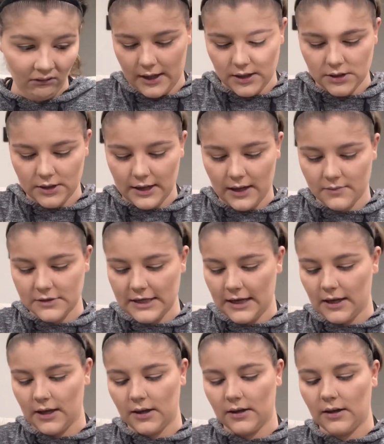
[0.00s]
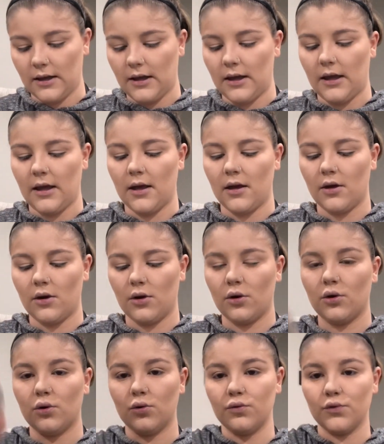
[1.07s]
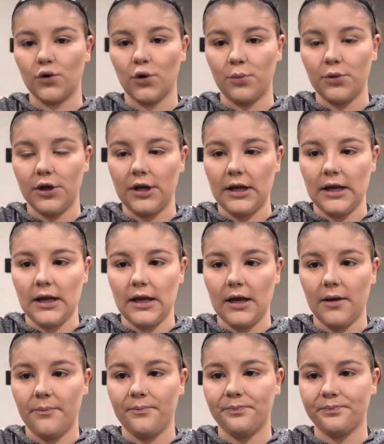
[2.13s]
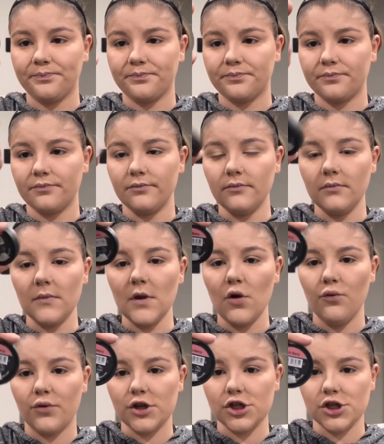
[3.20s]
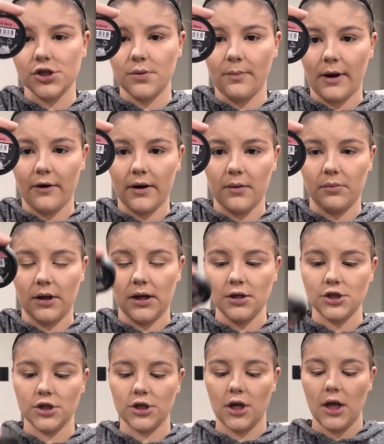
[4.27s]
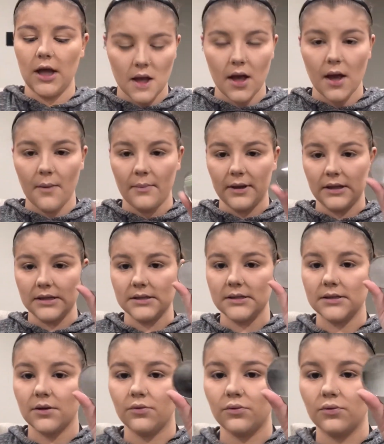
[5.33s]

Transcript: Okay, so now I'm taking the Raw Beauty Rich Berry Blush, but this is a